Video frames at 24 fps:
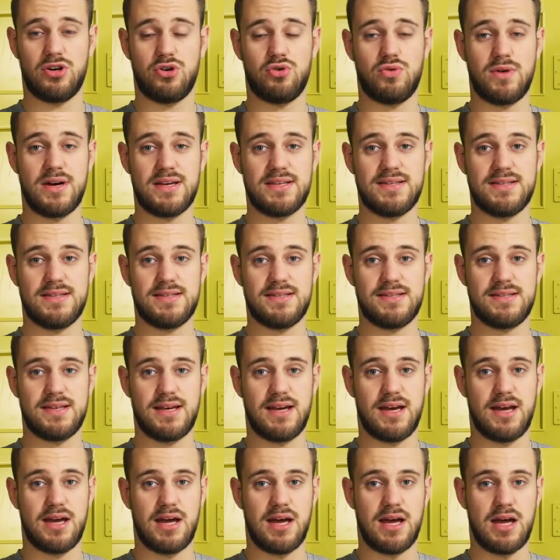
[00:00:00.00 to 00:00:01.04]
Quest.
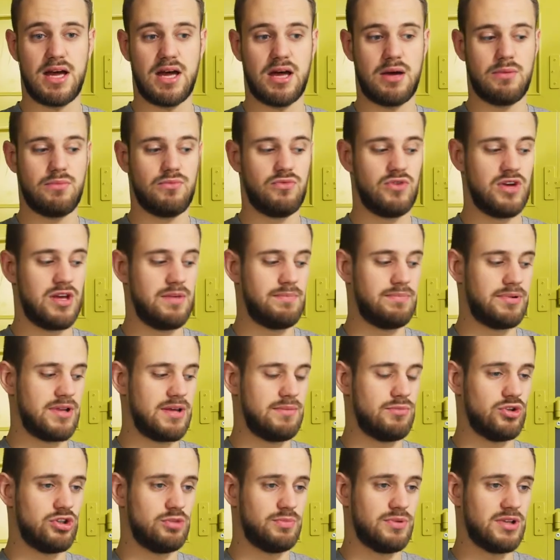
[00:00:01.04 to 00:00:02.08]
We
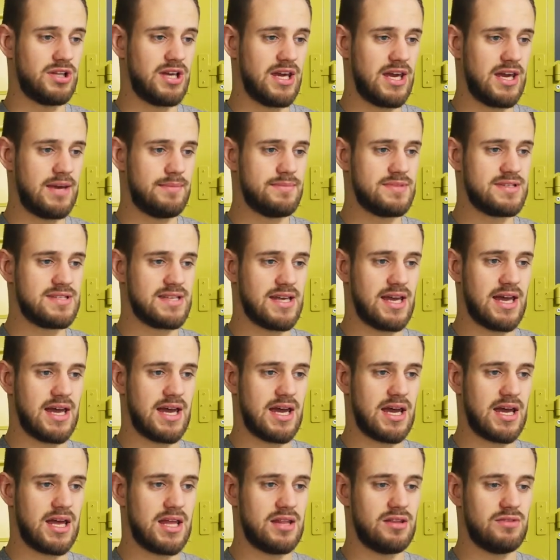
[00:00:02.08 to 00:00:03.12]
played multiple games
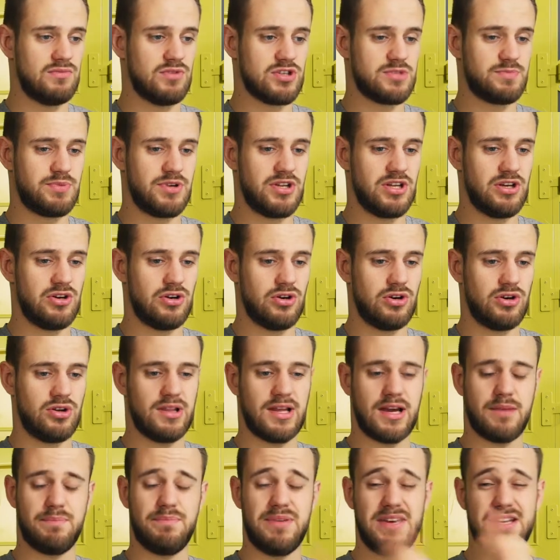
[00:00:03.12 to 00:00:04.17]
and it was pretty good,
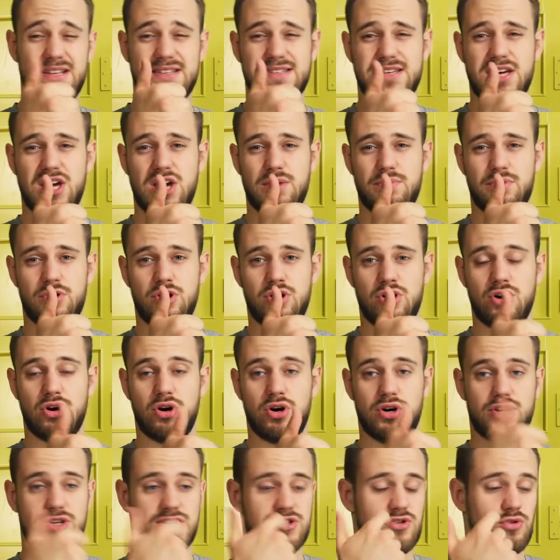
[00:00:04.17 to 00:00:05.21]
like Beat Saber
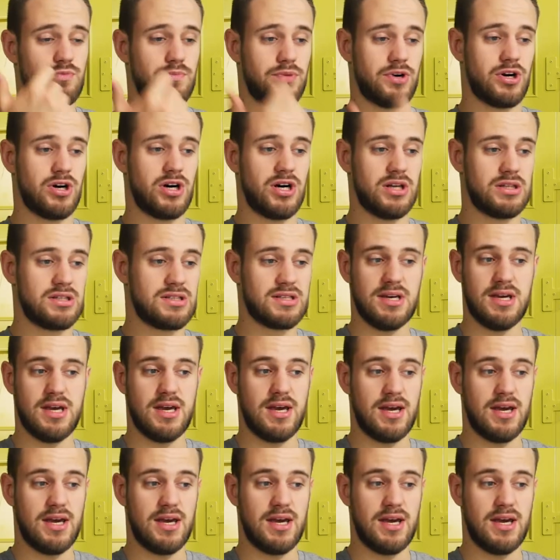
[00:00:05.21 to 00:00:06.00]
or Super Hot.